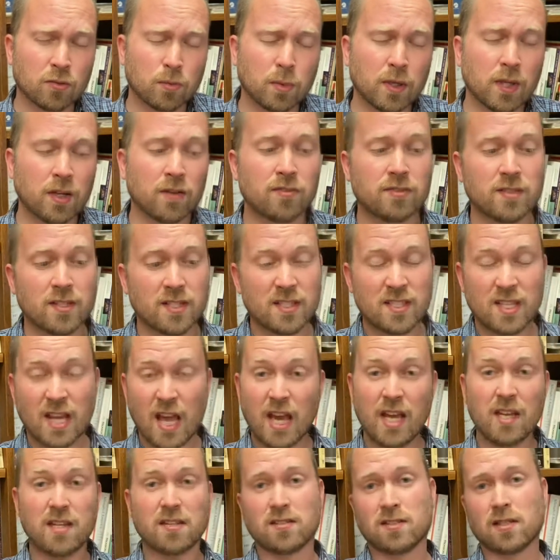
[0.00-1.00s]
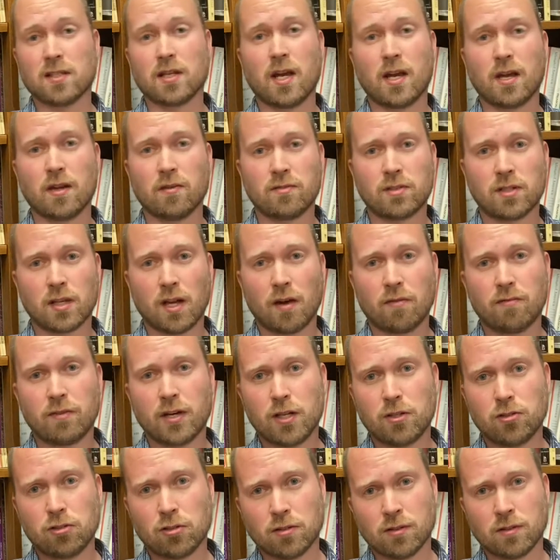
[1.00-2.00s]
But if today is the day of
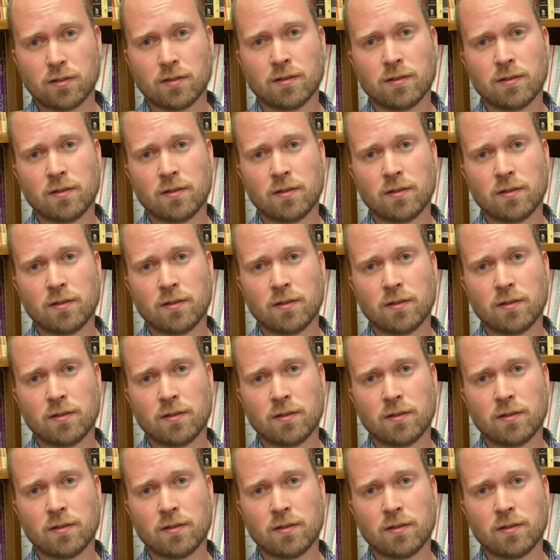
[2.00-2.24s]
salvation,